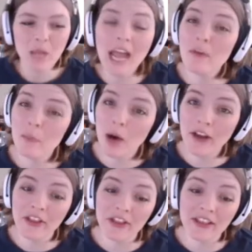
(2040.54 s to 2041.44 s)
have a mod
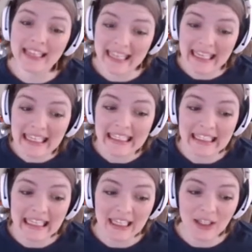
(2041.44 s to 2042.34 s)
that the kids
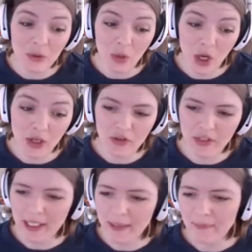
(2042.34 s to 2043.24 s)
can do
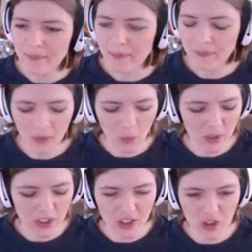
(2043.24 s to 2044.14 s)
laundry,
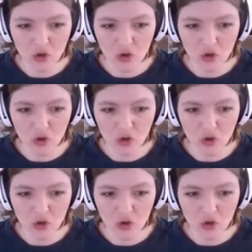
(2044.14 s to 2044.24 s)
which is